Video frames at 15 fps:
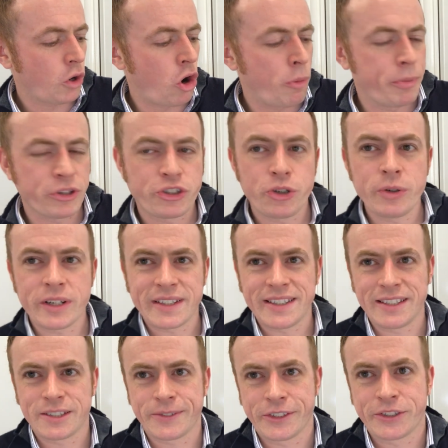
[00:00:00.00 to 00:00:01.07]

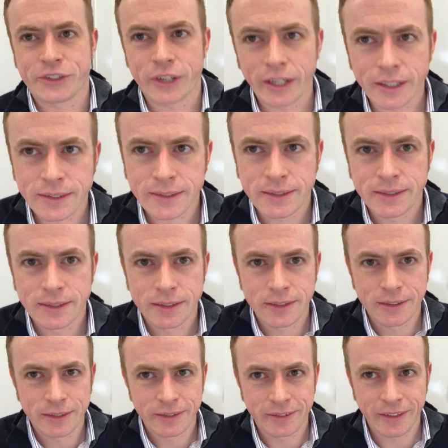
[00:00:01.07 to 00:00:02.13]
opportunities for strikes,
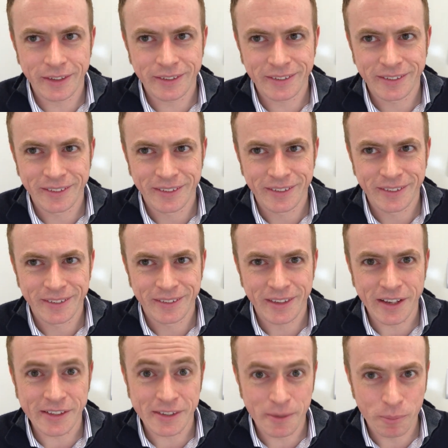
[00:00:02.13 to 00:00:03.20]
right?
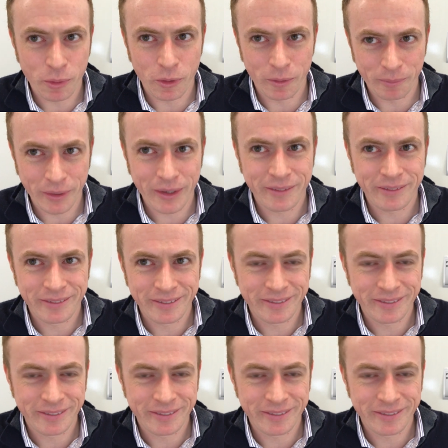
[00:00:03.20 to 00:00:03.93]
That's the important bit.